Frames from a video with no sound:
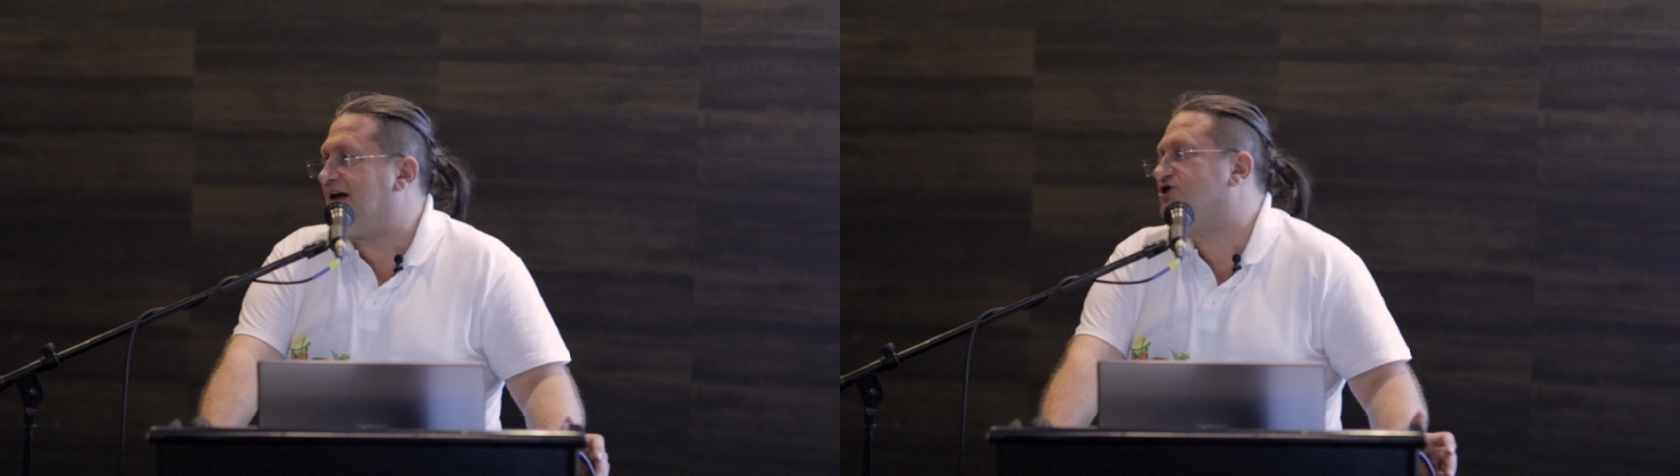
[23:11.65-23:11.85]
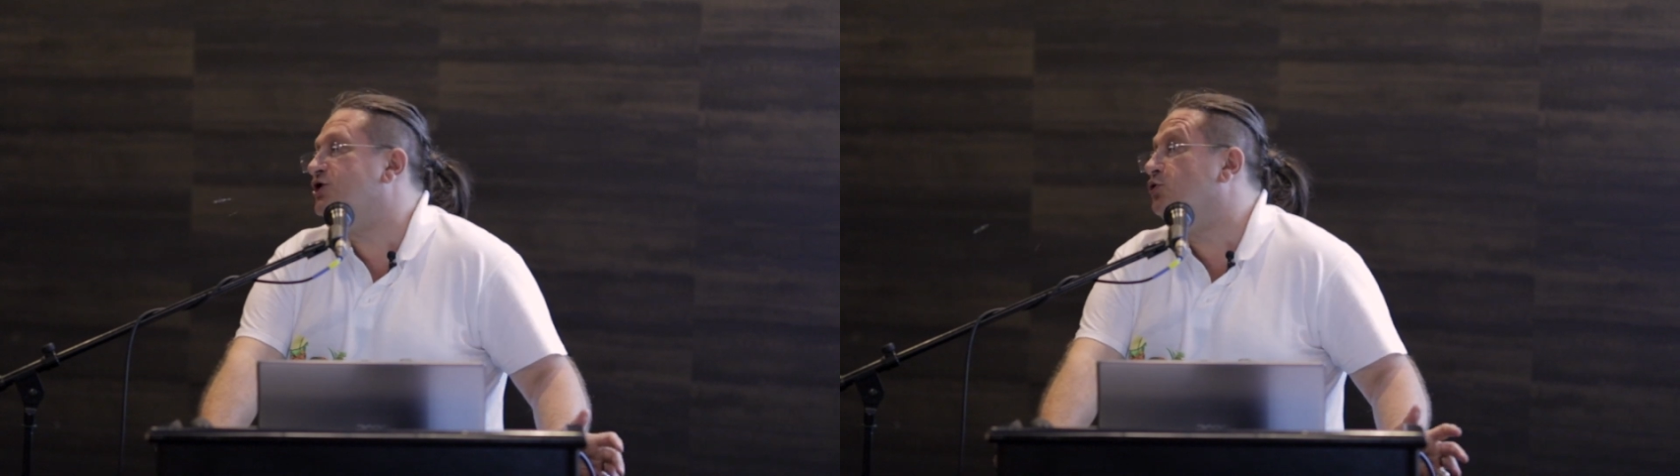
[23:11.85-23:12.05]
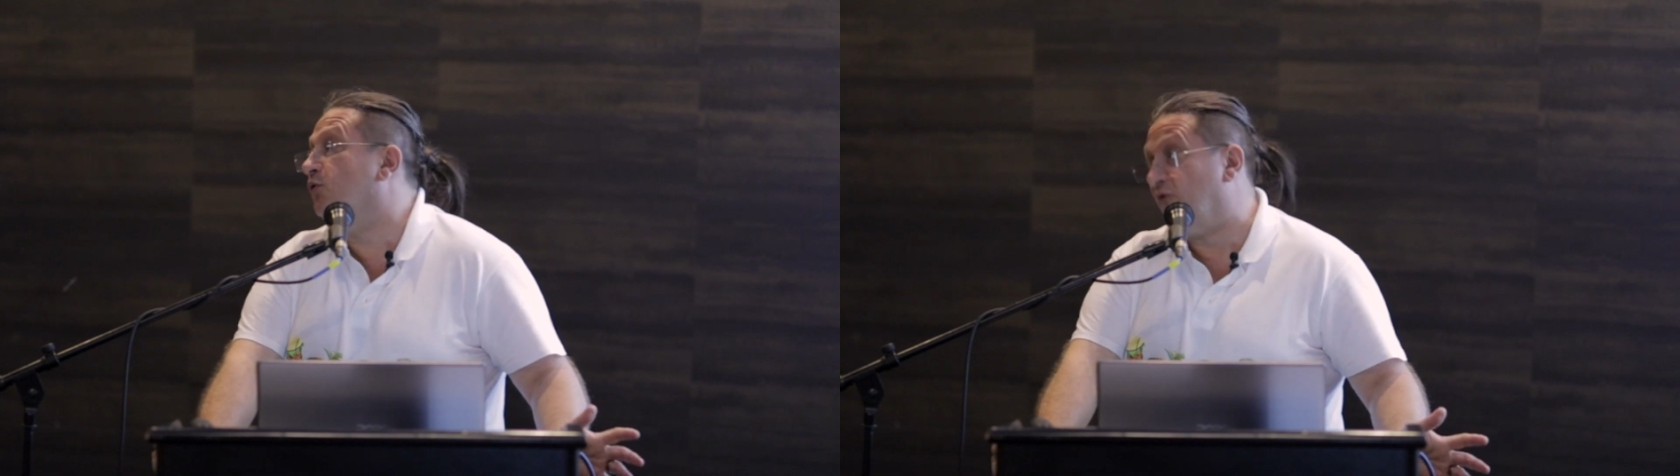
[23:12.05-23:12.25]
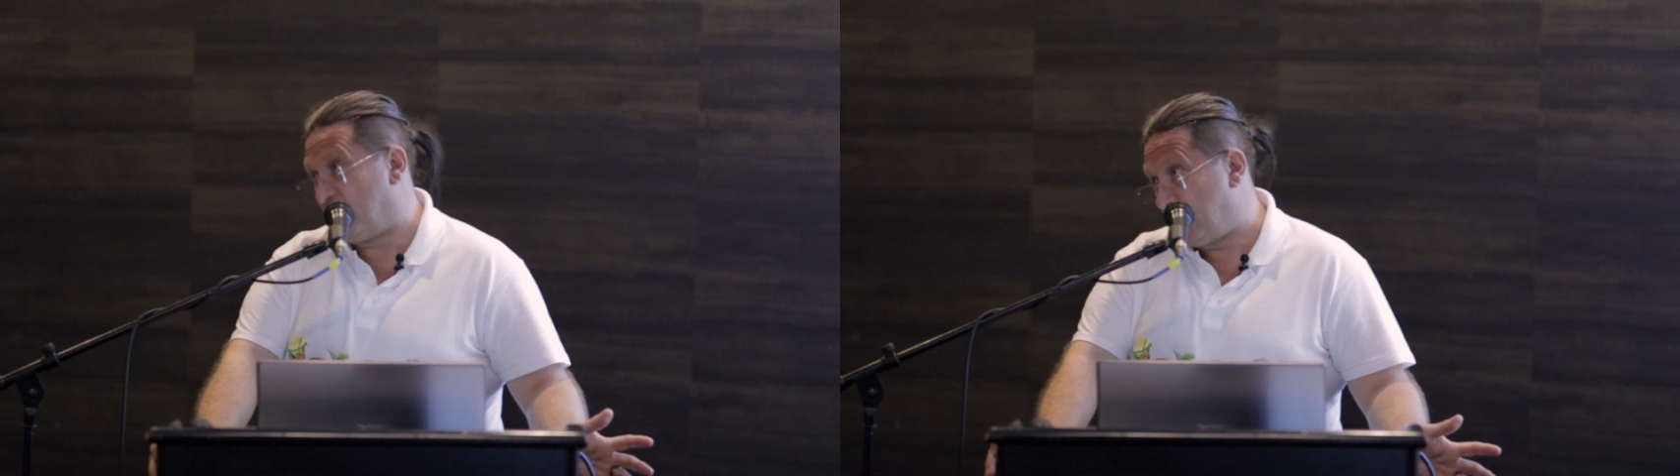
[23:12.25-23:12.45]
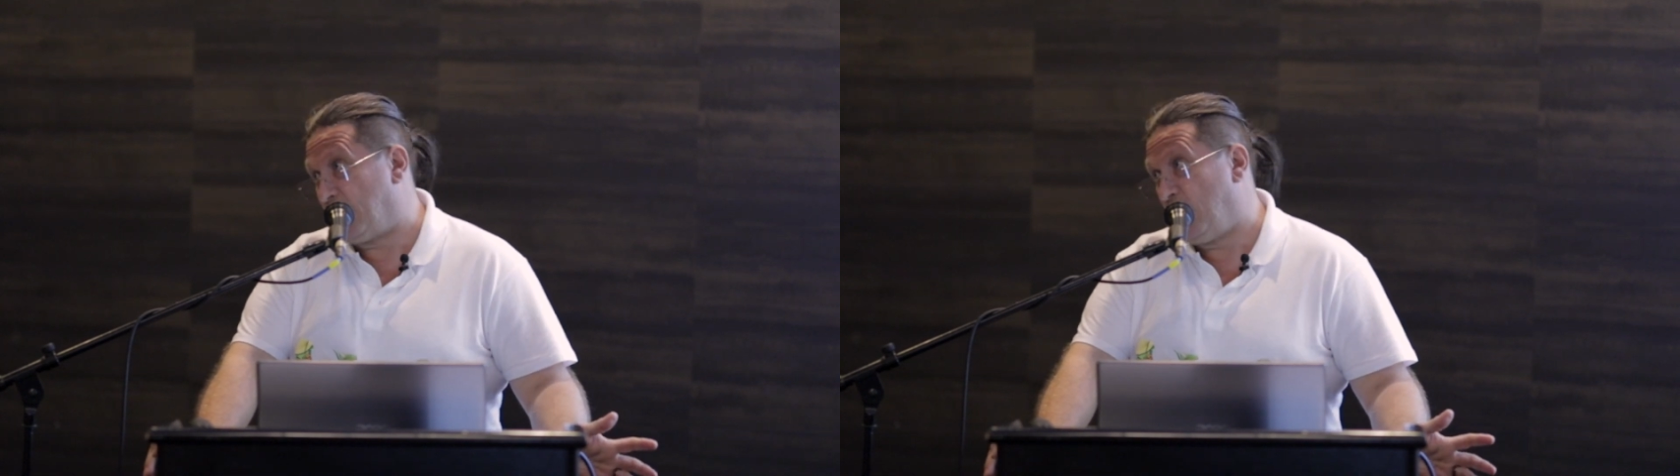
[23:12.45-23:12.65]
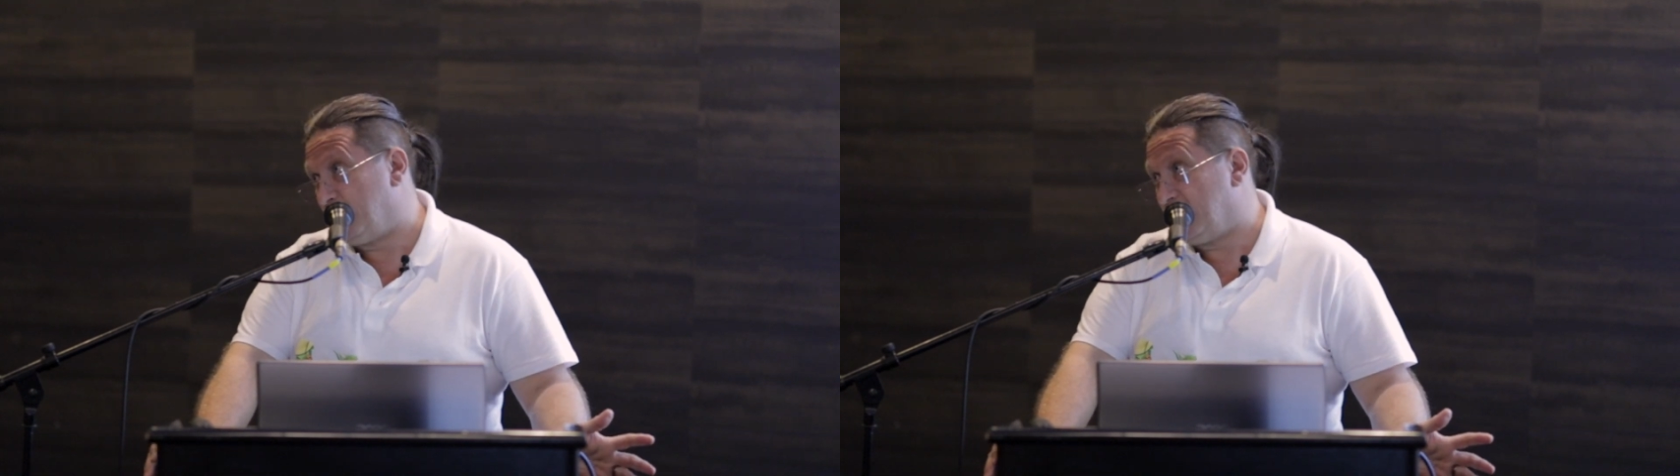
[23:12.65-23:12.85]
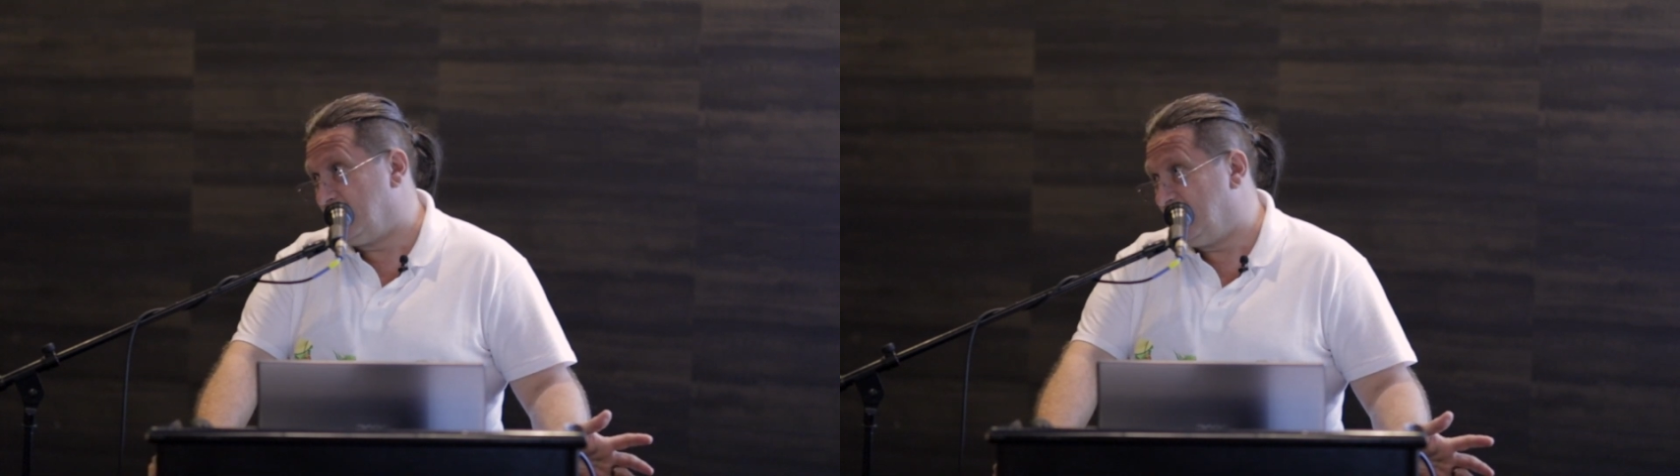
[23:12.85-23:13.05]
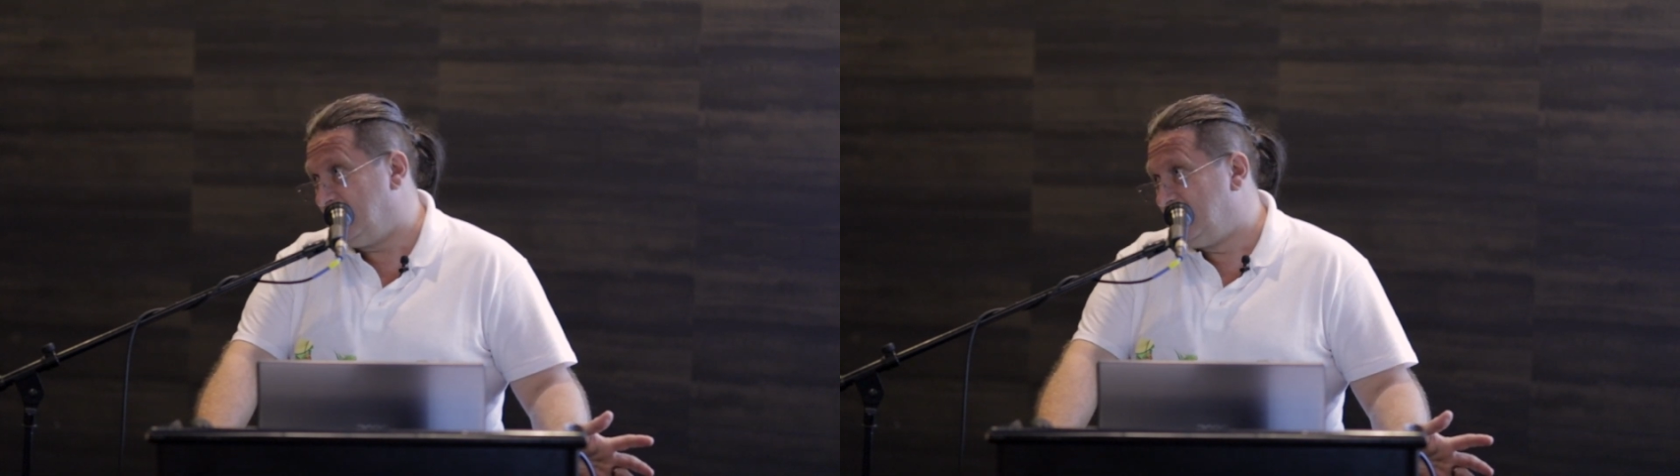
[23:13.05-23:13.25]
actually new for our hobby.
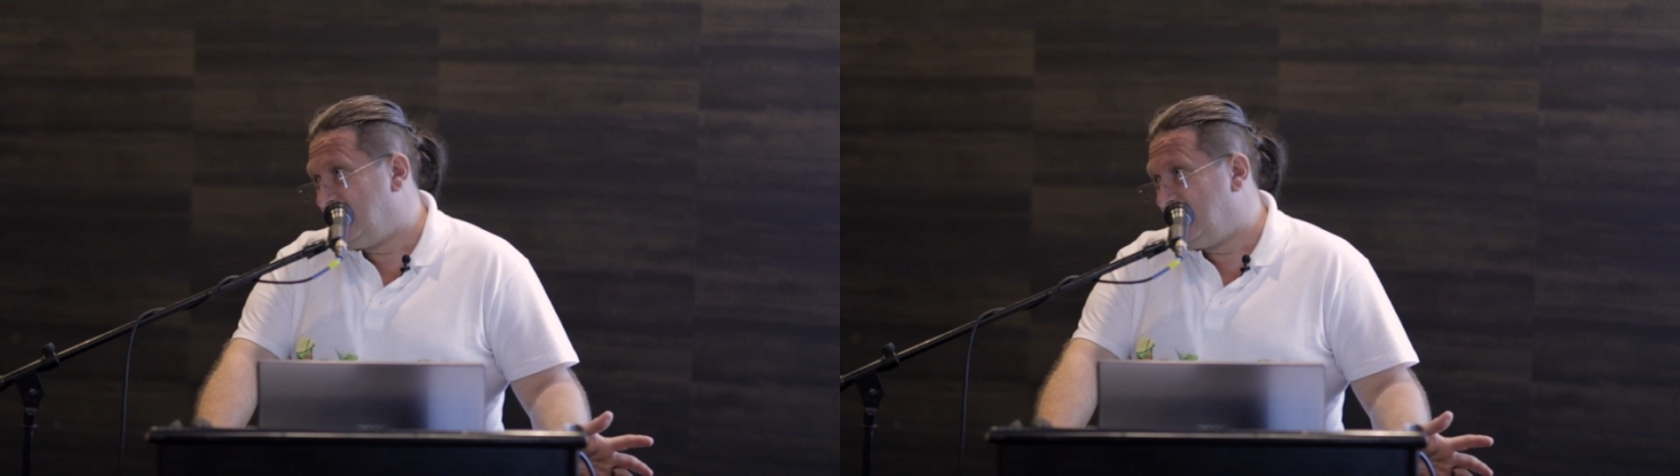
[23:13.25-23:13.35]
Yeah.